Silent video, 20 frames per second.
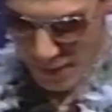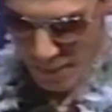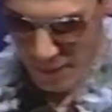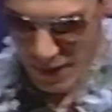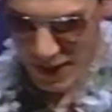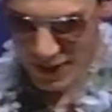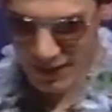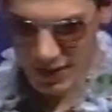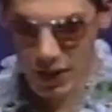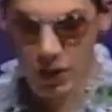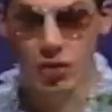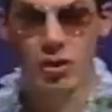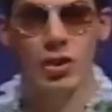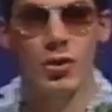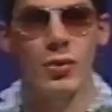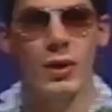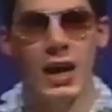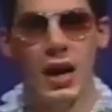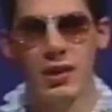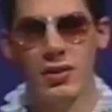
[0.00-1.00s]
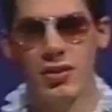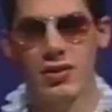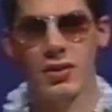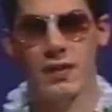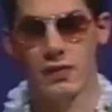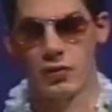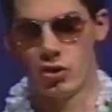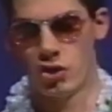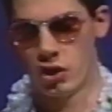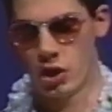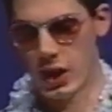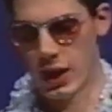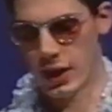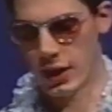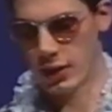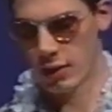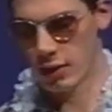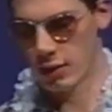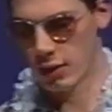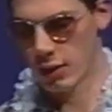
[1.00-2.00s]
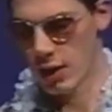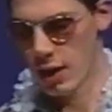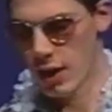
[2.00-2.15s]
Mixing two ounces of gin